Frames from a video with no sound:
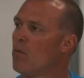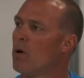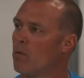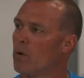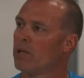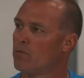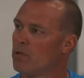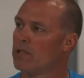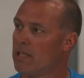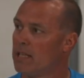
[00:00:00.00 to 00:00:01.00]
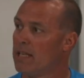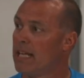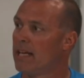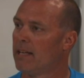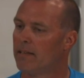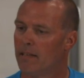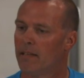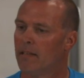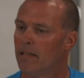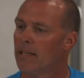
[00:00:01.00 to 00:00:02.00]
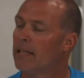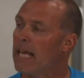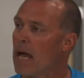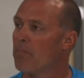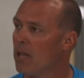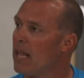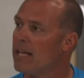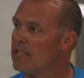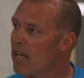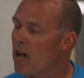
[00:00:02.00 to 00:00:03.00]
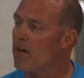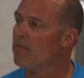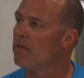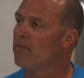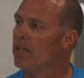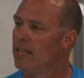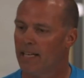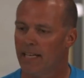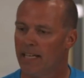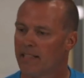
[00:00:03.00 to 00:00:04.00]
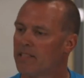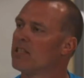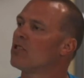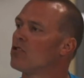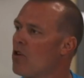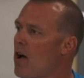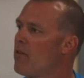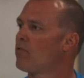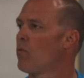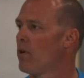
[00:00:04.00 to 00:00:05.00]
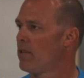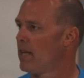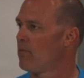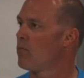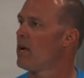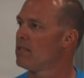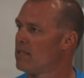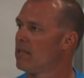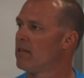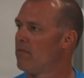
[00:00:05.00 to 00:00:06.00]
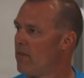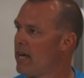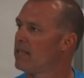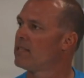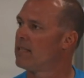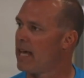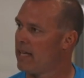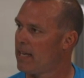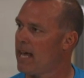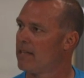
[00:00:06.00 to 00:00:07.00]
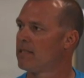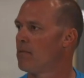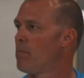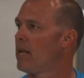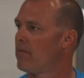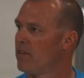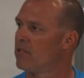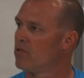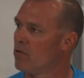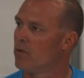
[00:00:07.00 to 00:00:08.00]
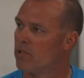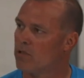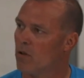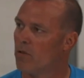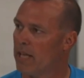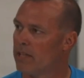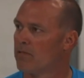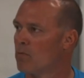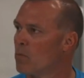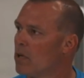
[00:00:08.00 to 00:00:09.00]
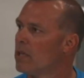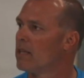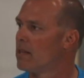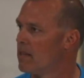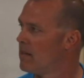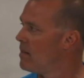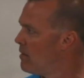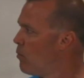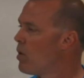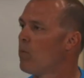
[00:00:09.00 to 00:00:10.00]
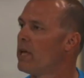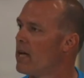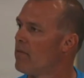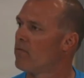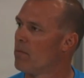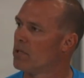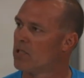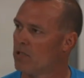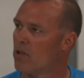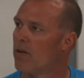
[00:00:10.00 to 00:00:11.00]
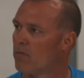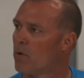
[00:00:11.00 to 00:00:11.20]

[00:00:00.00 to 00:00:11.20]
what we're interested in capitalizing off of. It's the software that runs the device that has the benefits to it. So that's really where we come from as a software